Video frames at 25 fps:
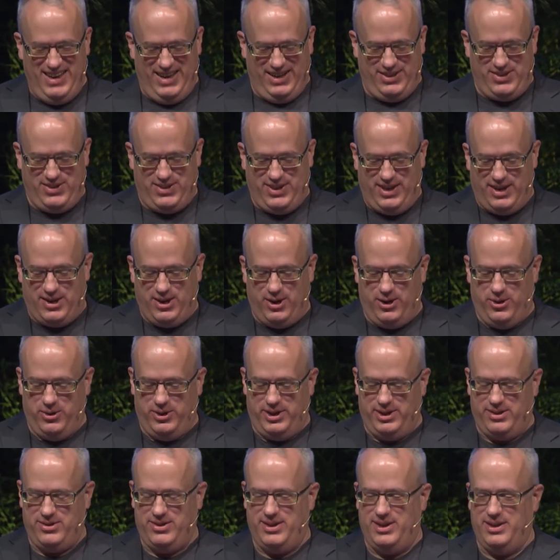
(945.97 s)
It's C
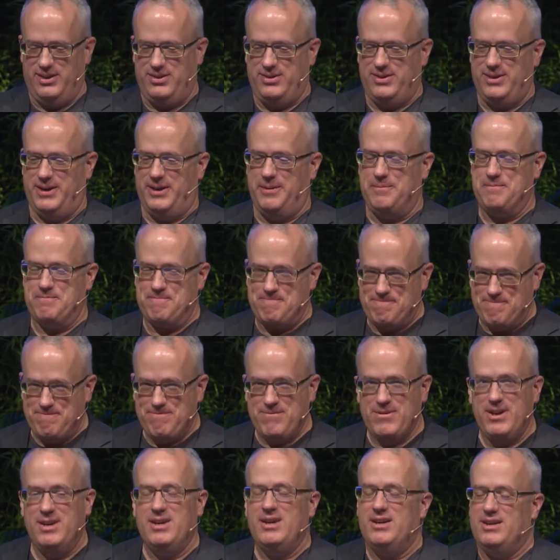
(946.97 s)
code. It's
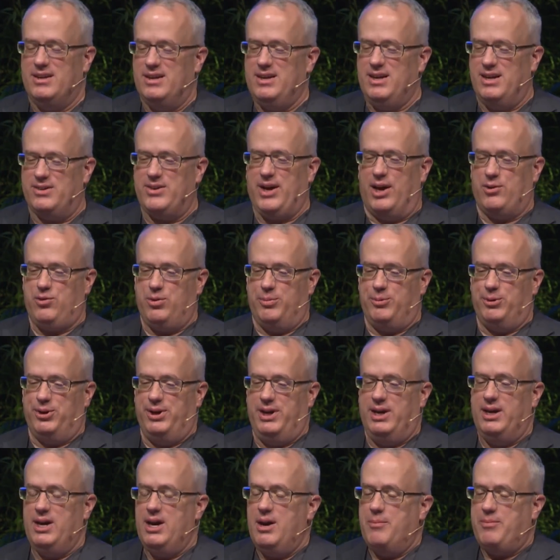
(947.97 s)

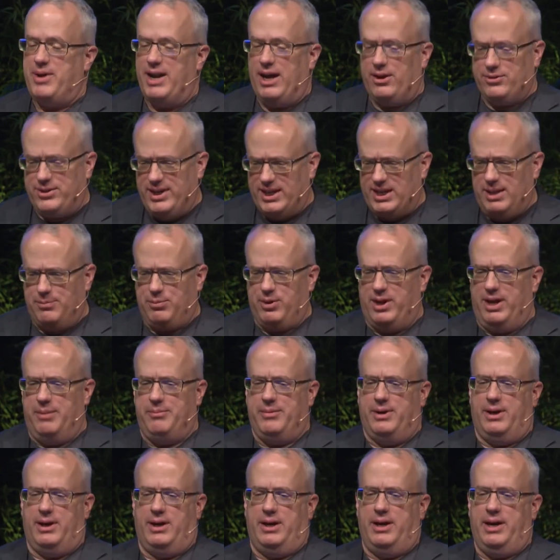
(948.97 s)
IEEE. But I'll take the
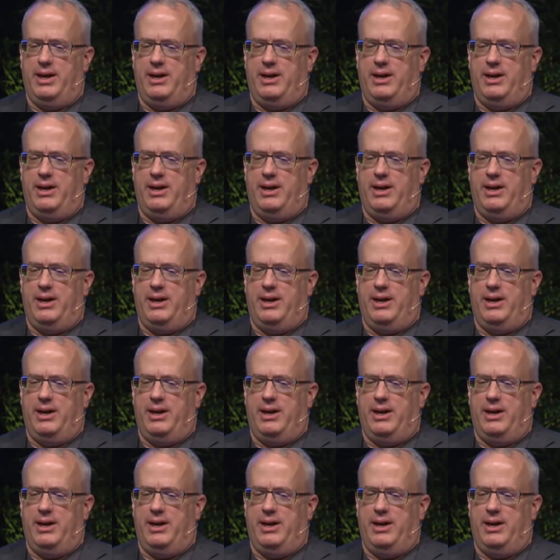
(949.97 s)
blame.